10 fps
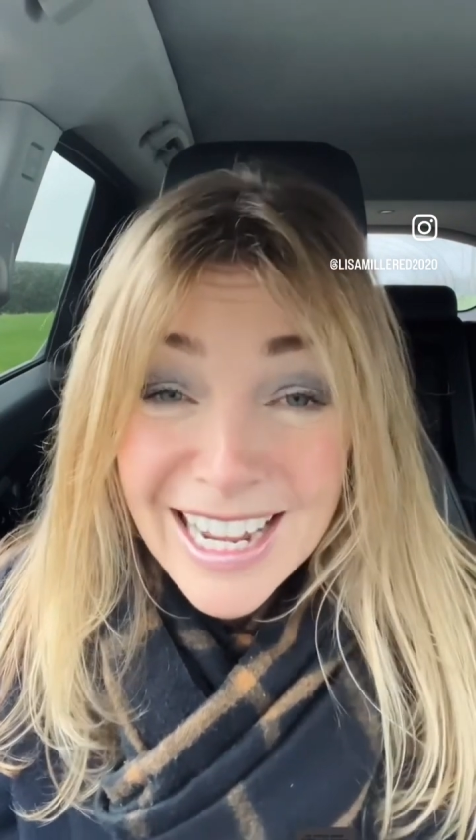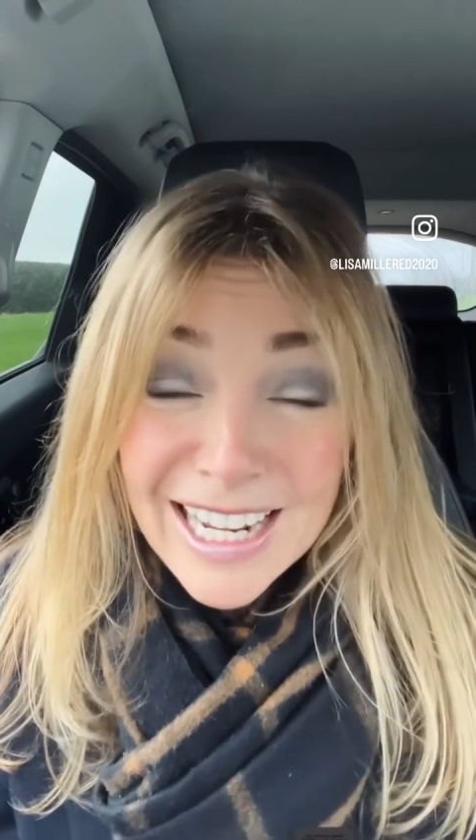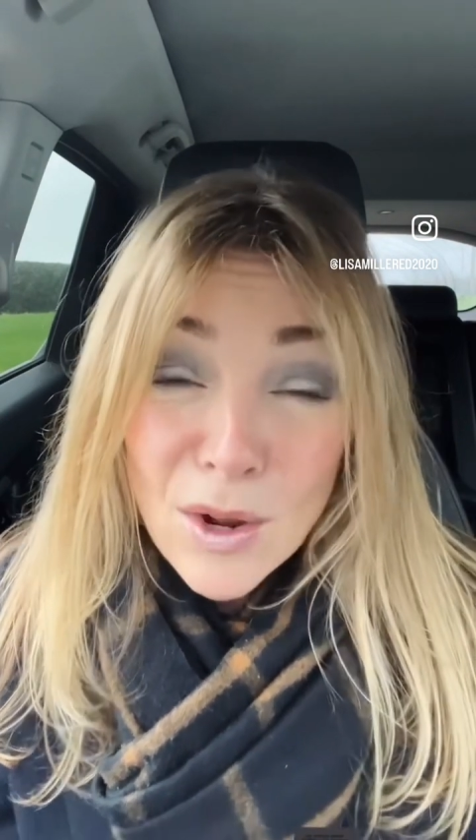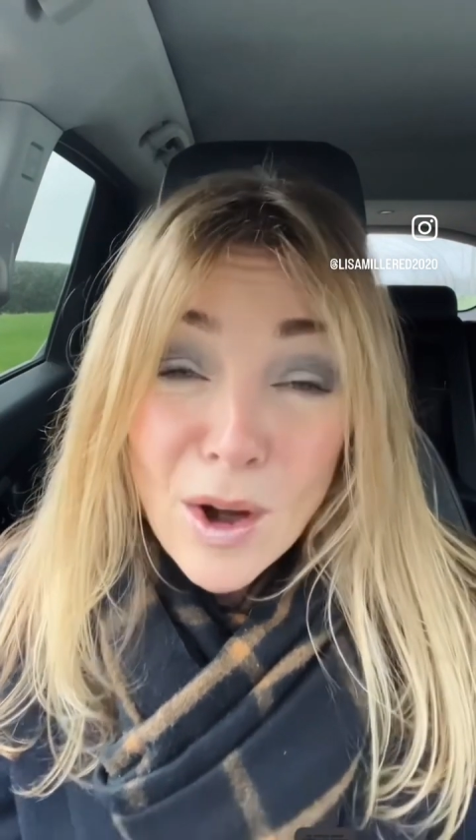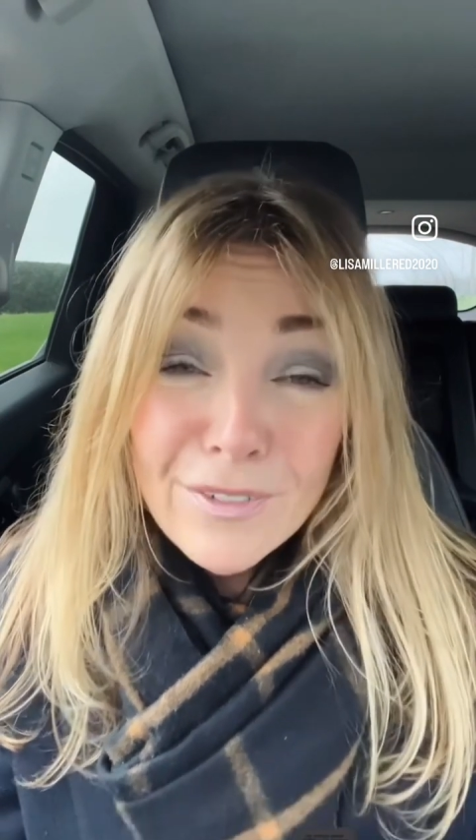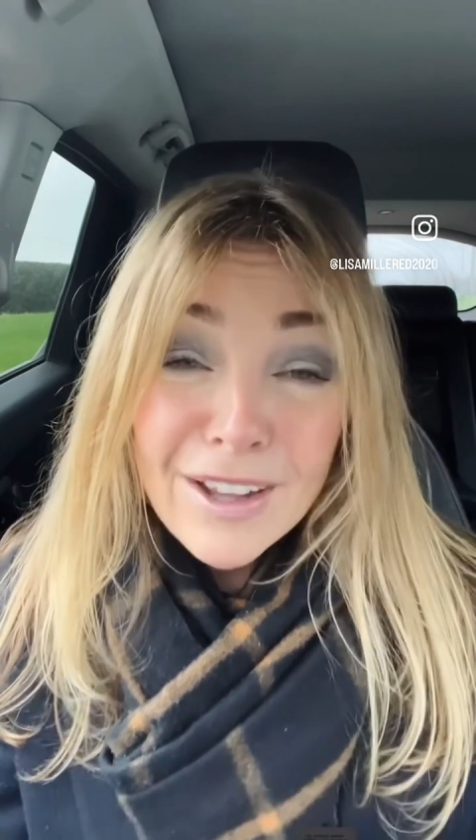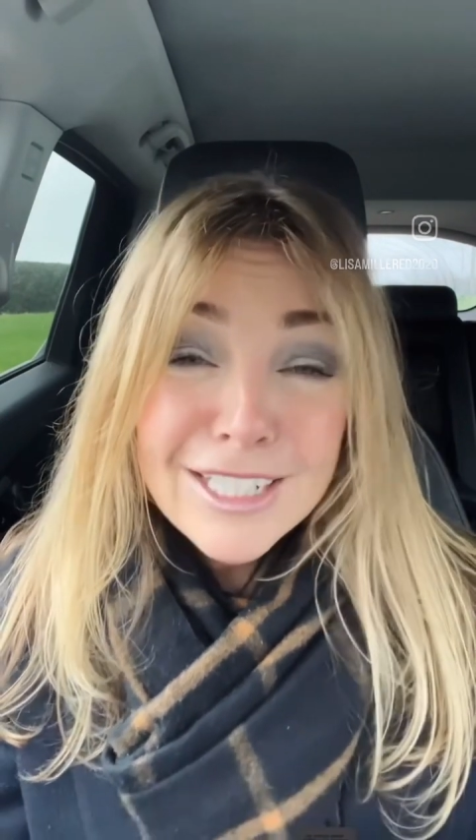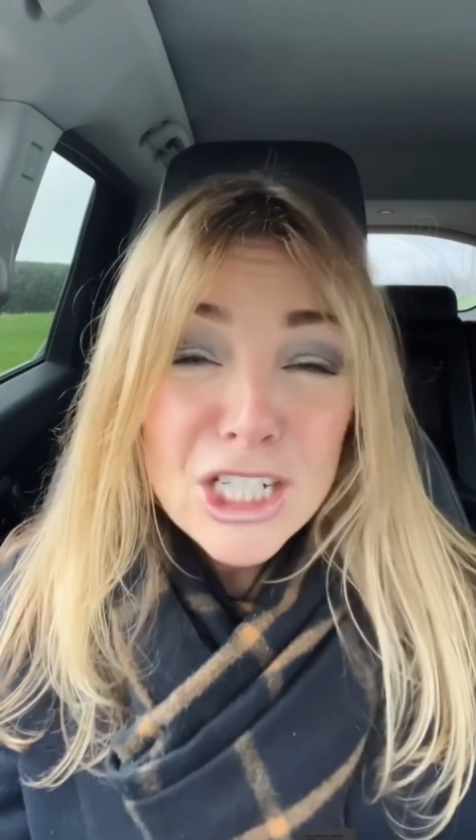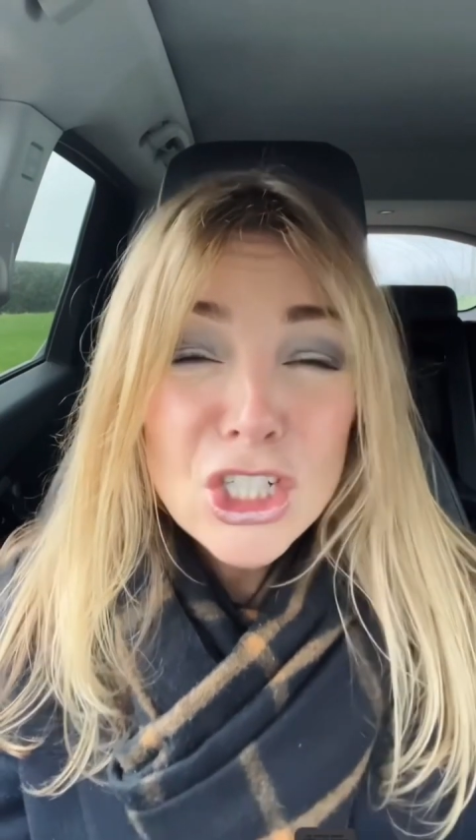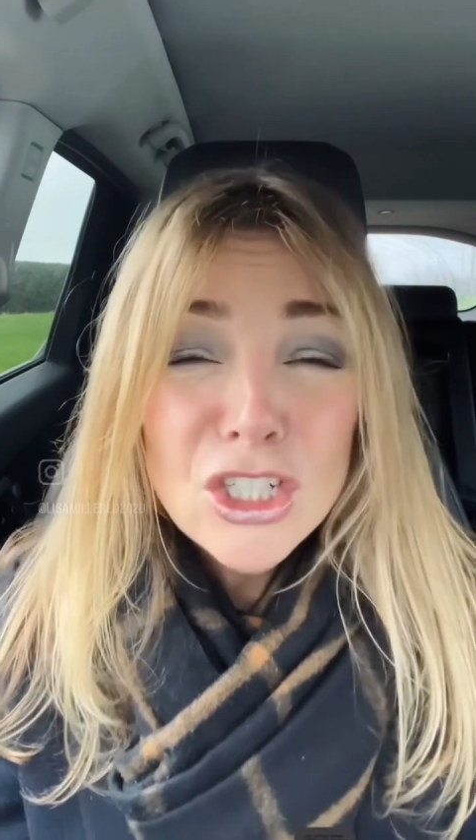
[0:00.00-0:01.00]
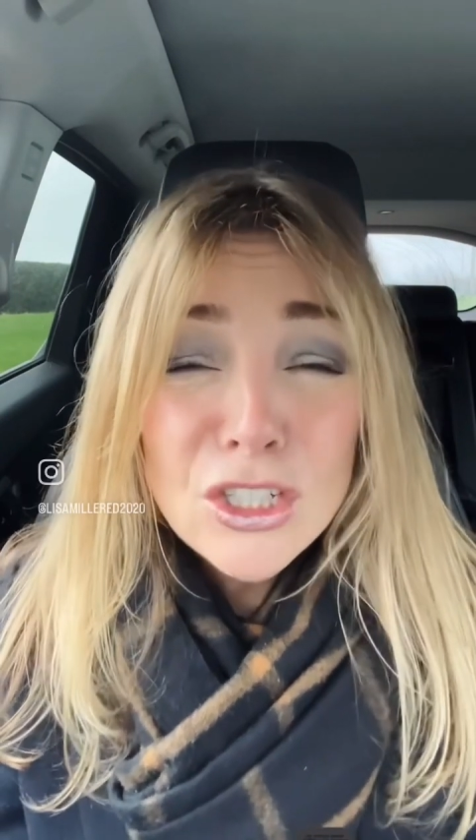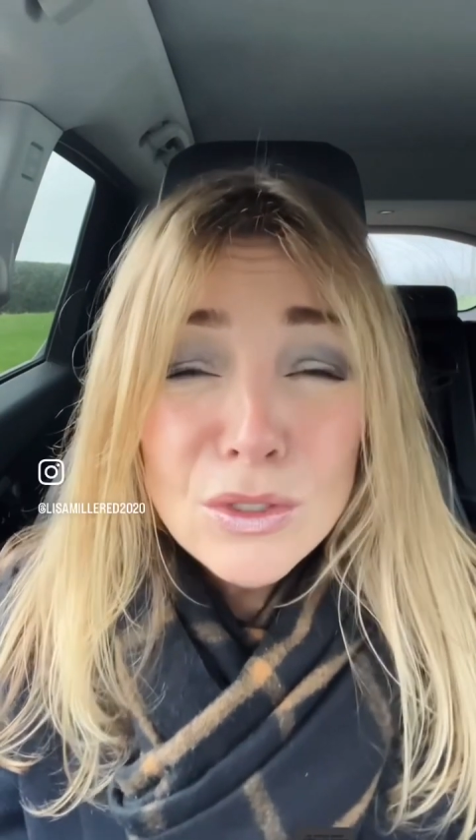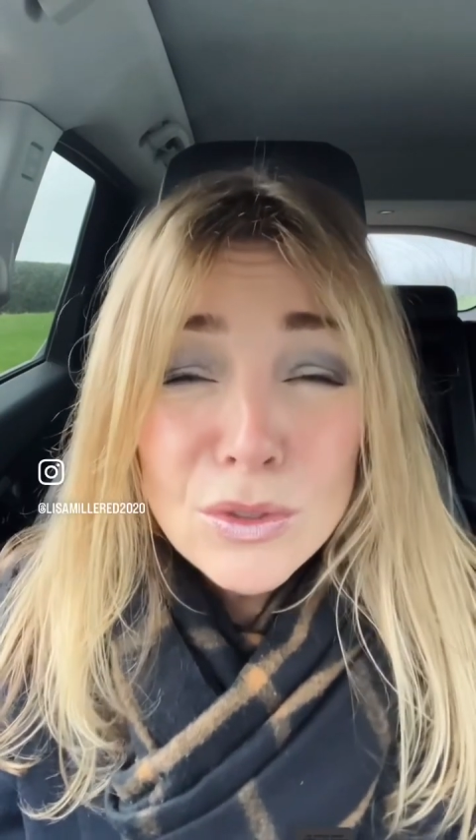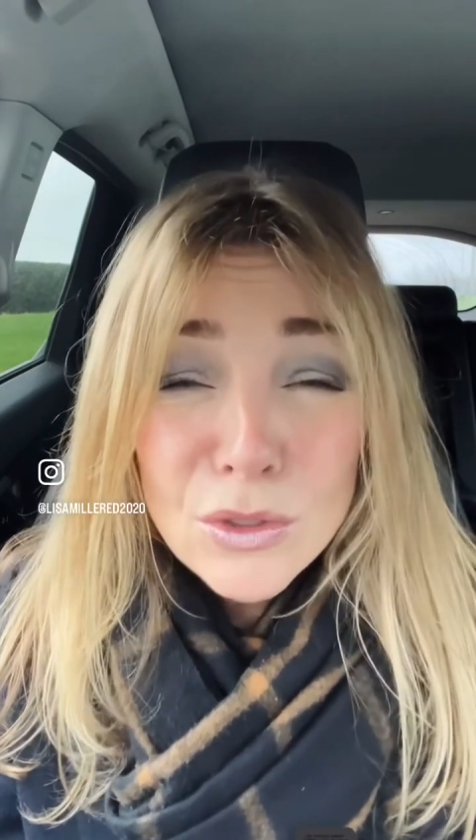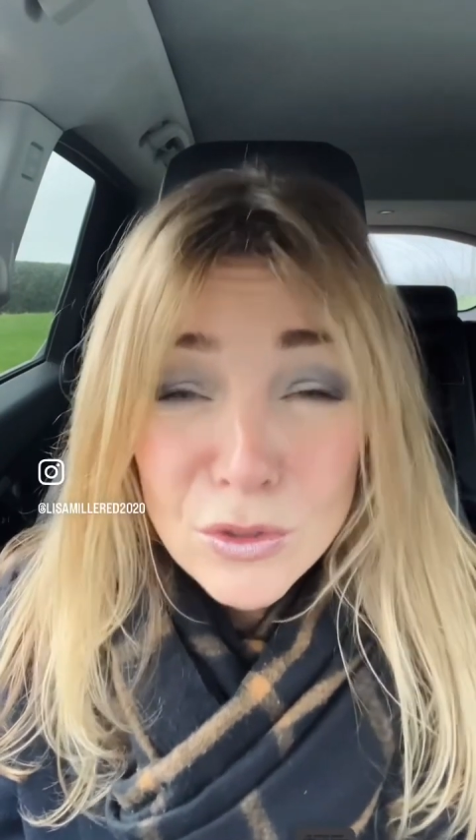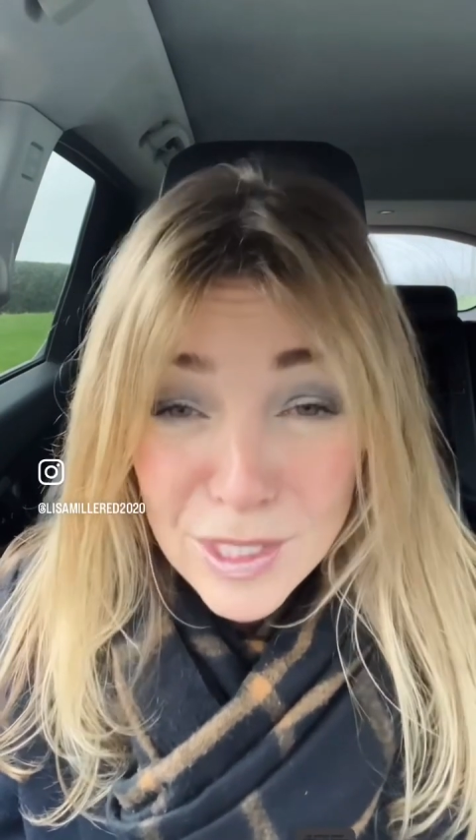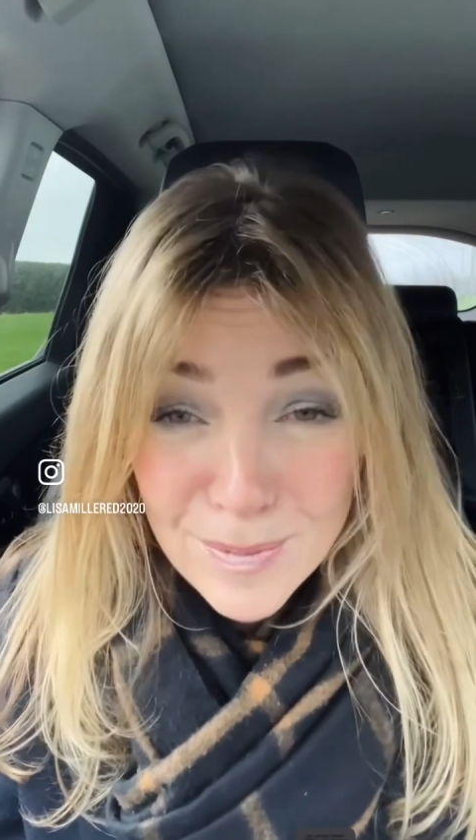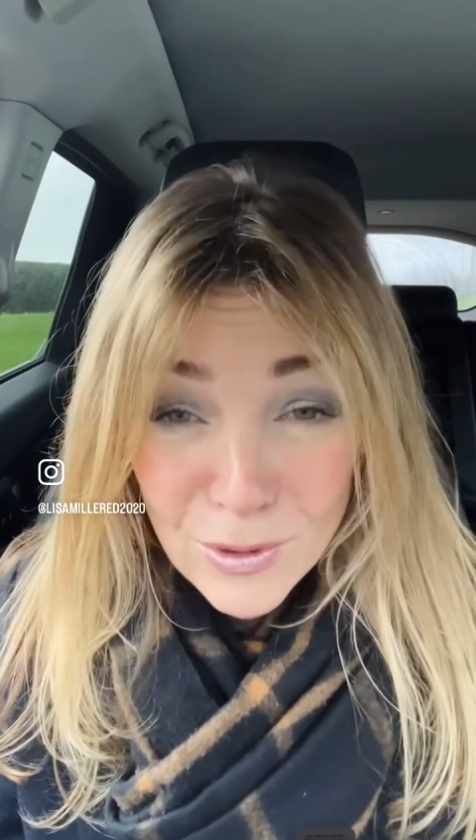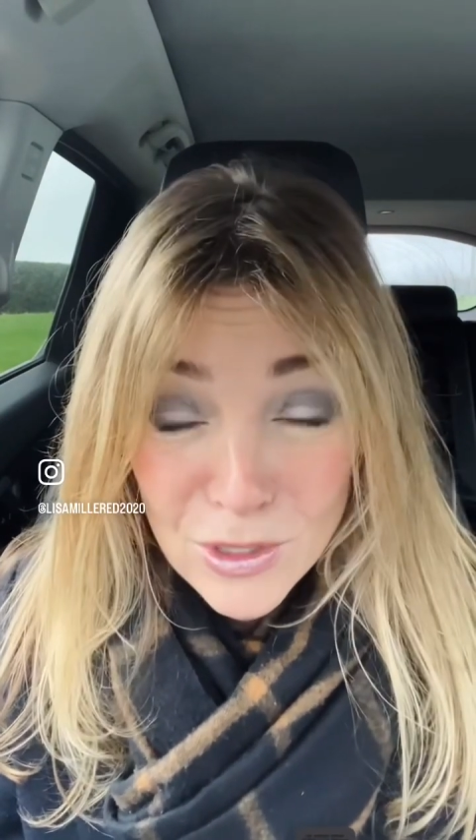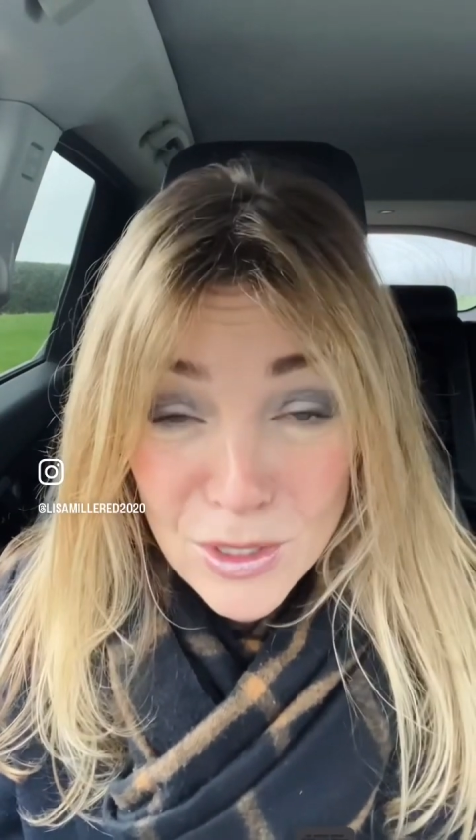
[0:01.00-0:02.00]
Now I've had a huge
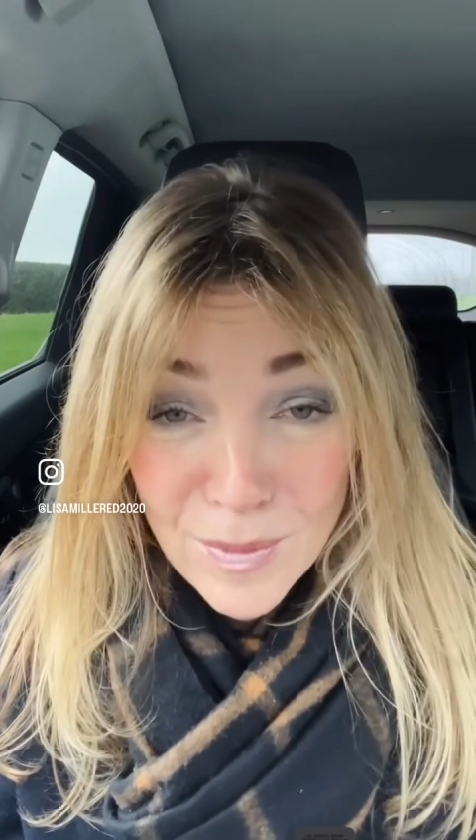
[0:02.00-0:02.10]
response to